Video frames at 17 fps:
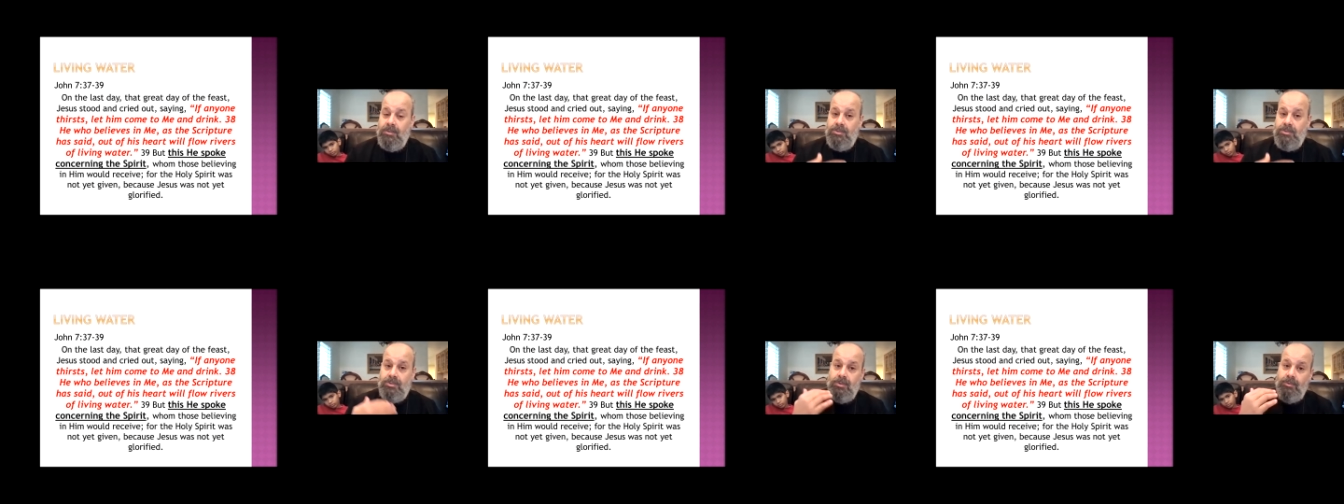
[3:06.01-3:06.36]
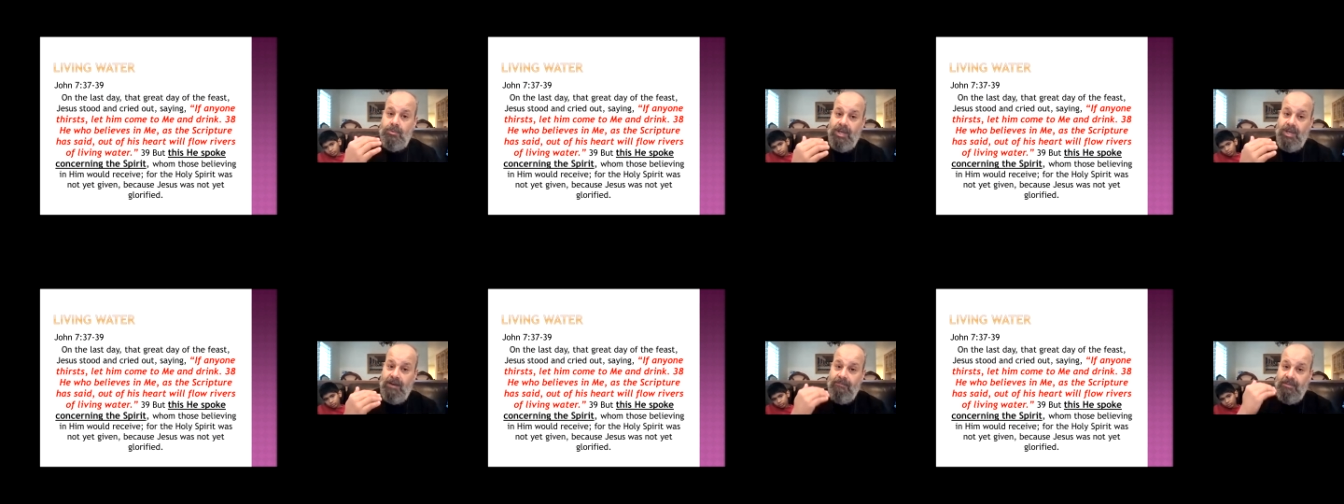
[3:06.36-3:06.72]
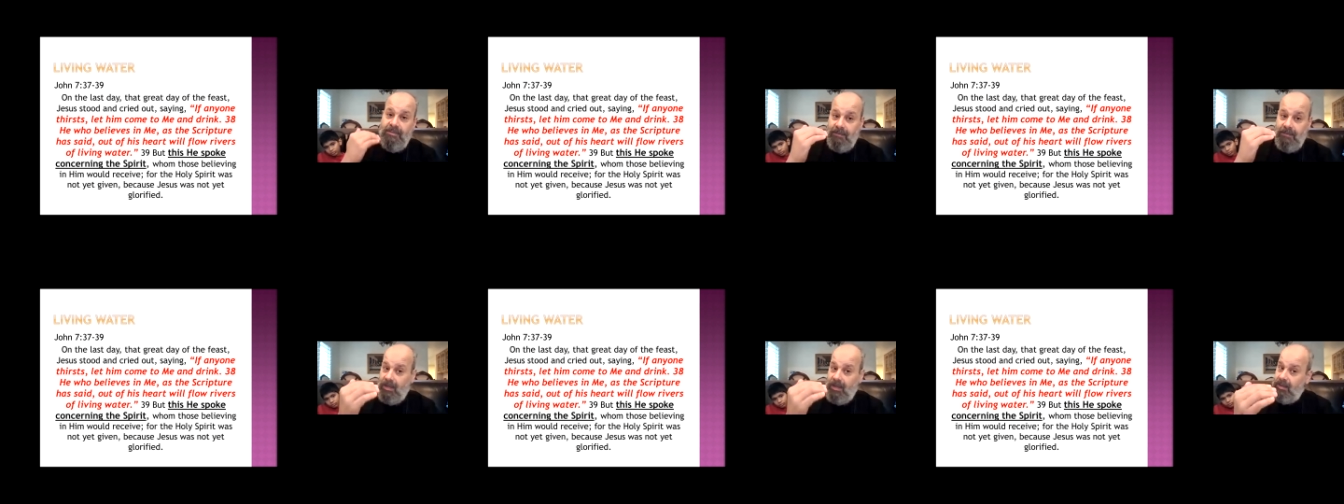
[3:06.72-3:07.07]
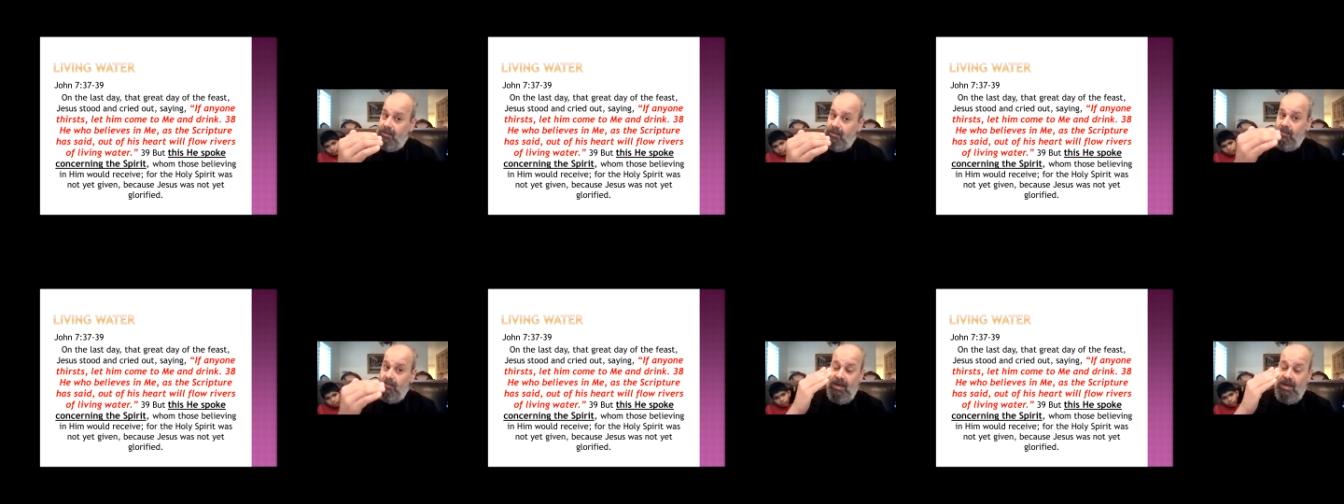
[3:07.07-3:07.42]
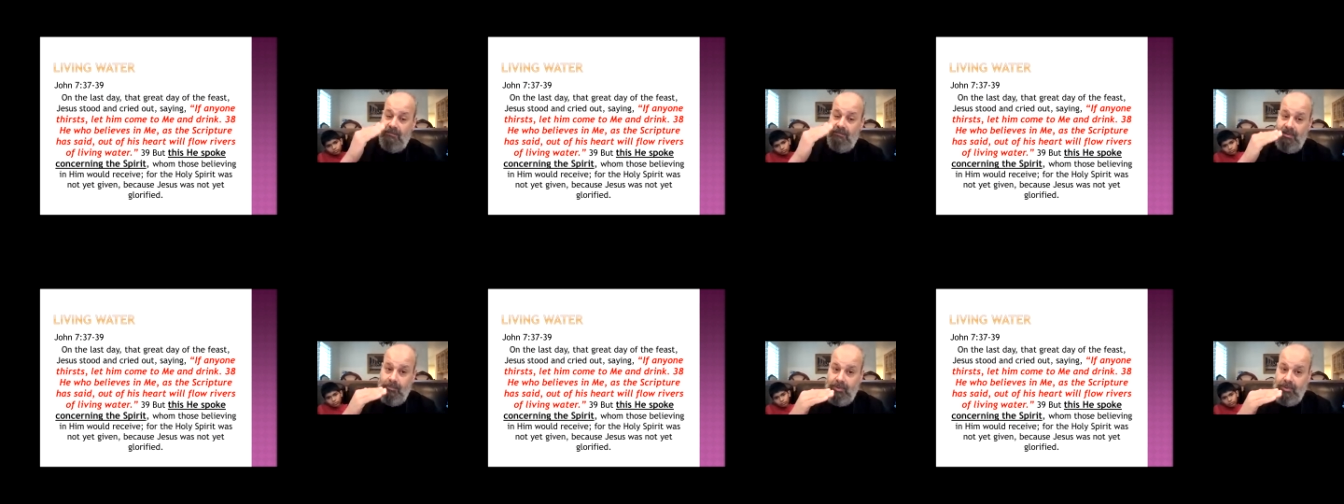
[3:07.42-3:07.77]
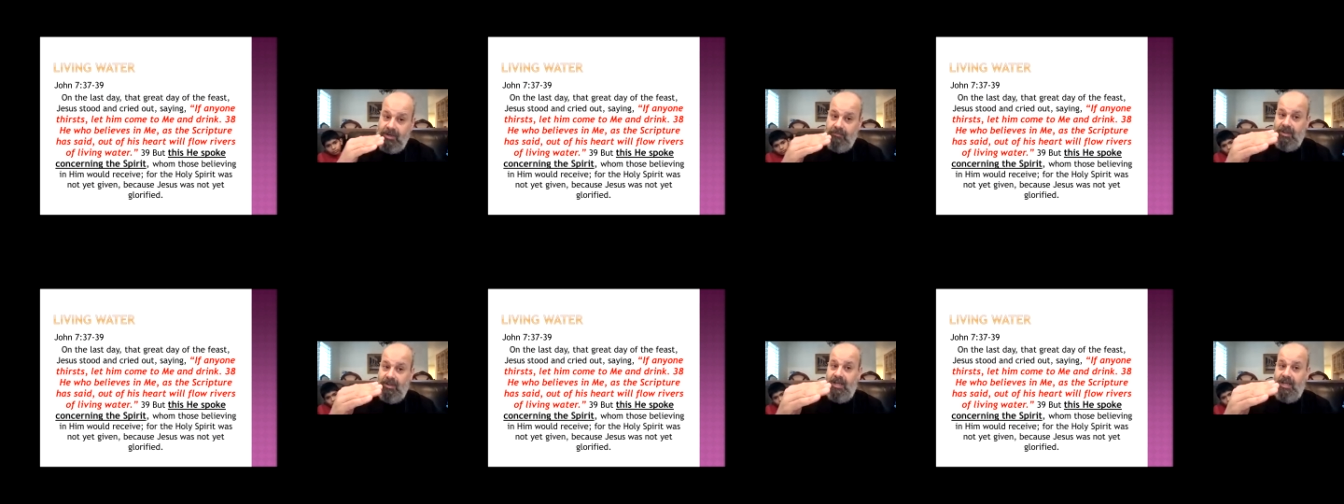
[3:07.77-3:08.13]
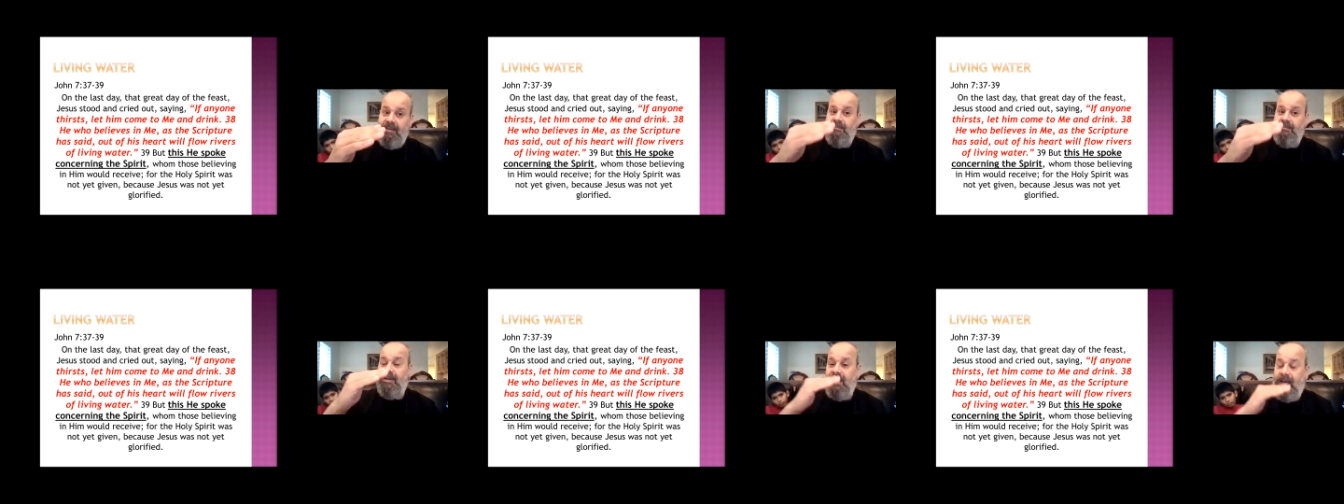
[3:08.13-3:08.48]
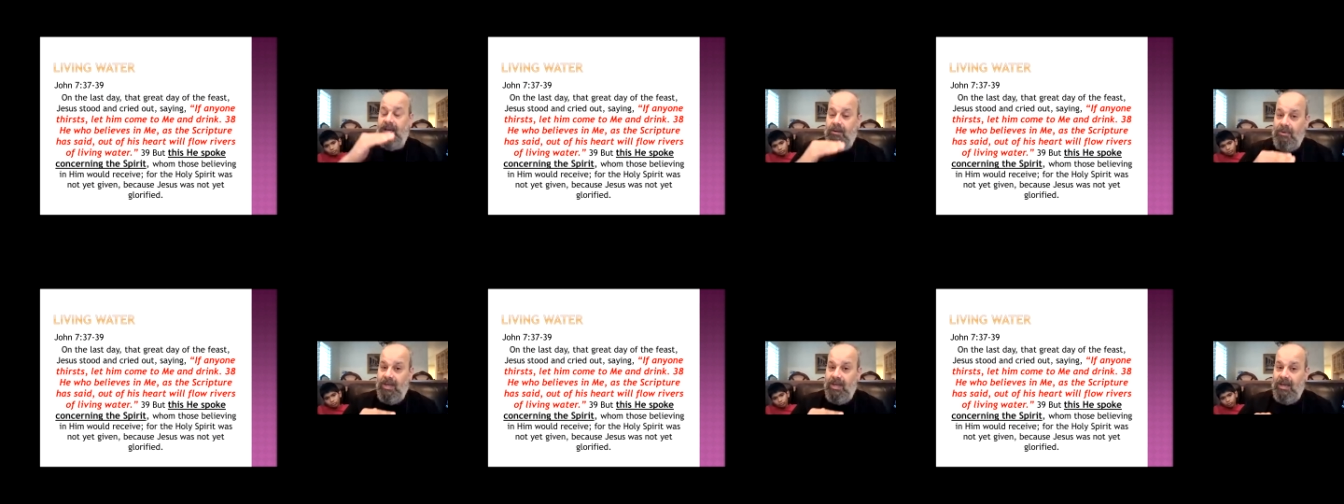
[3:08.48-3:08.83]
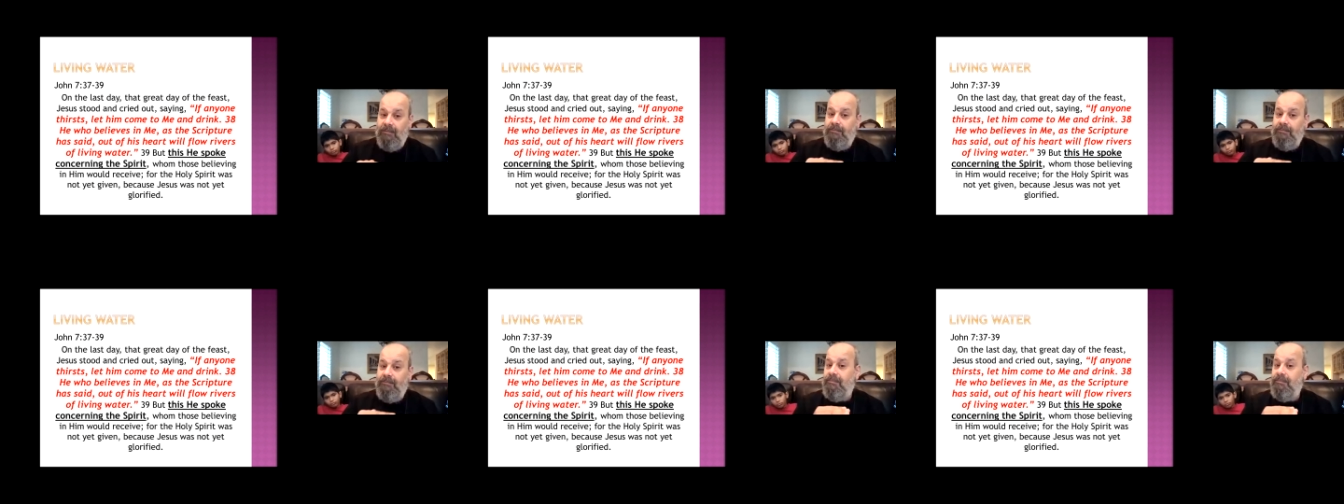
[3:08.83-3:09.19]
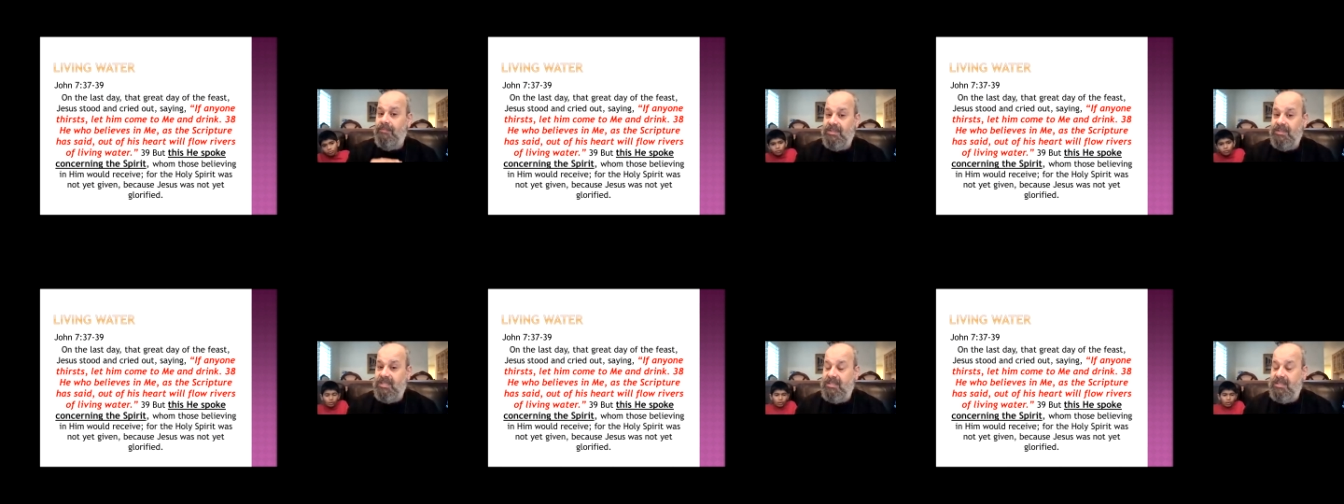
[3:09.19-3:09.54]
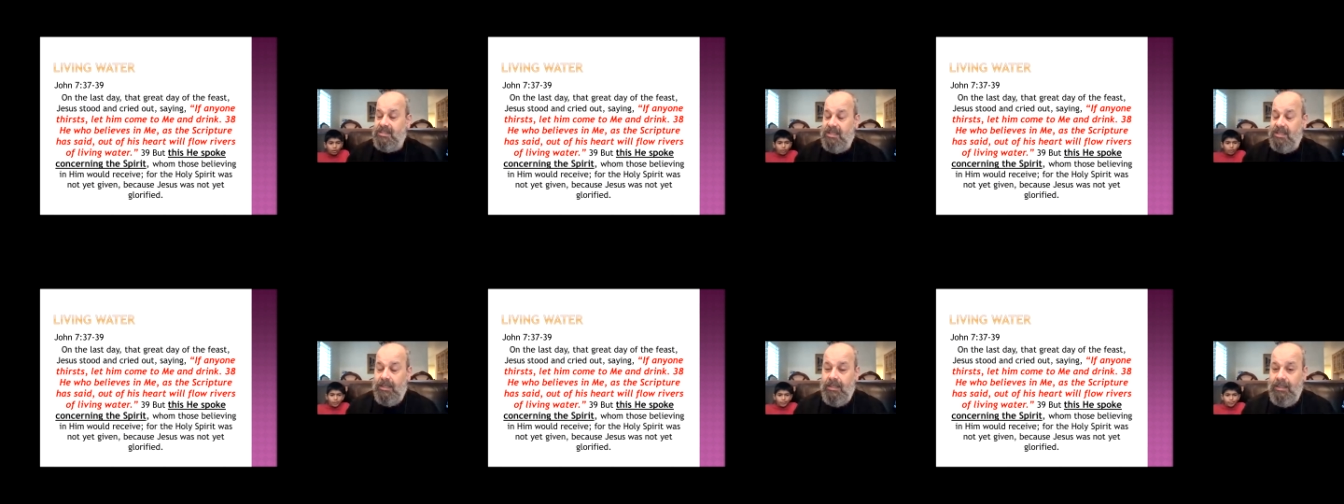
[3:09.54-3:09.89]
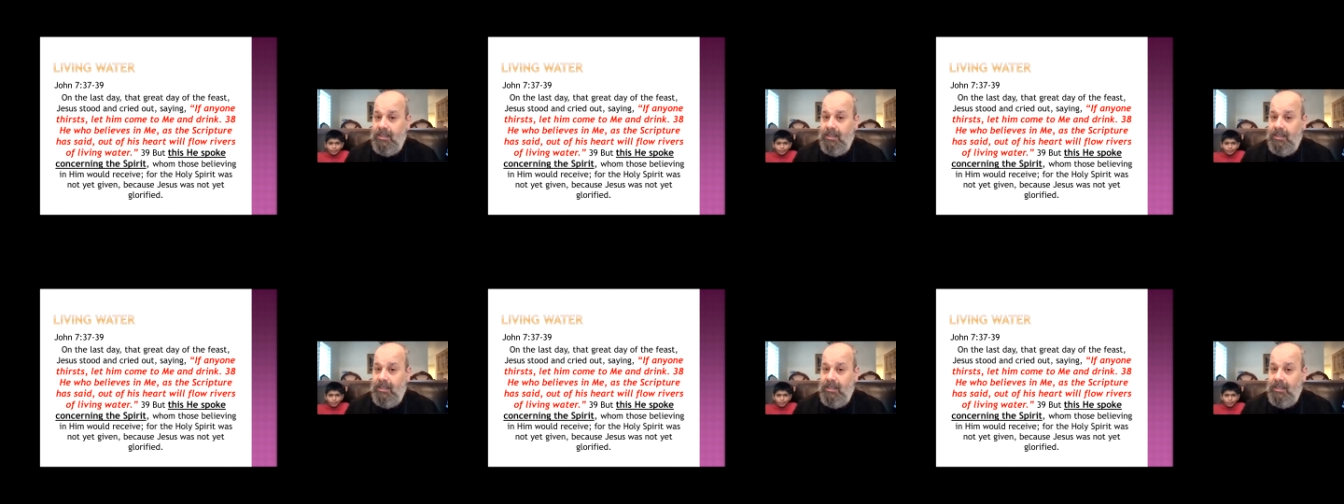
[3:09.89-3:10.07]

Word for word: So we have the faith, we have the bread of life, and now we have this is the